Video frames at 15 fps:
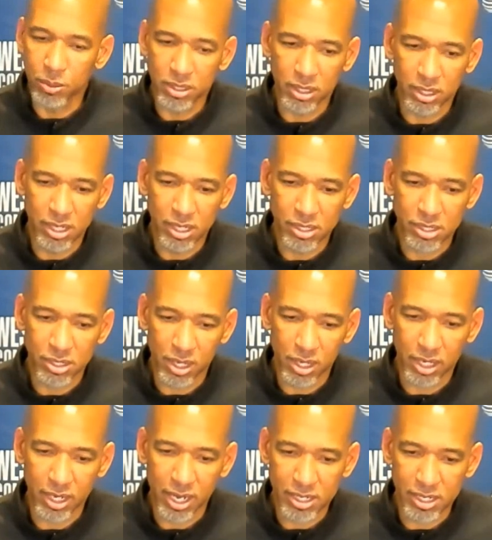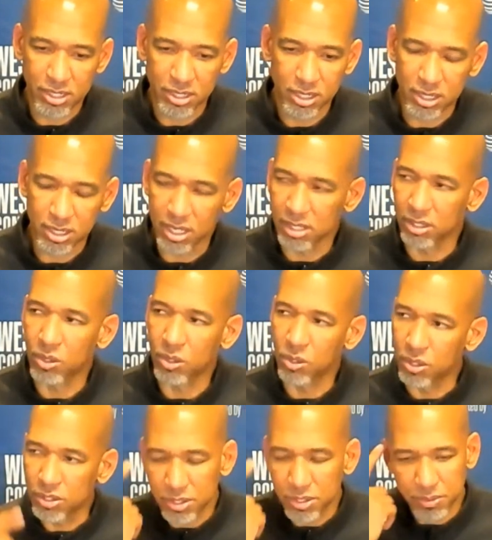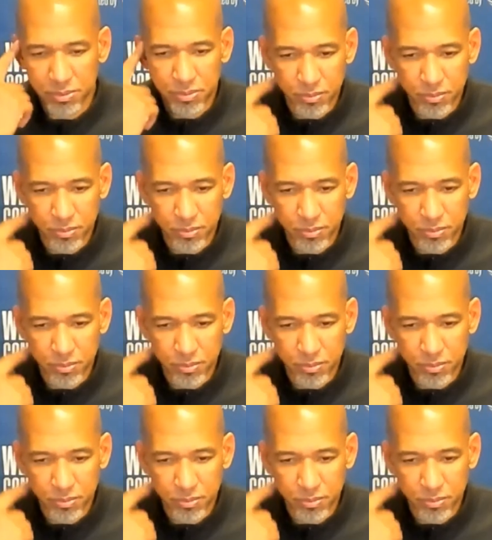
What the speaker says: was against you, our guys just stayed the course.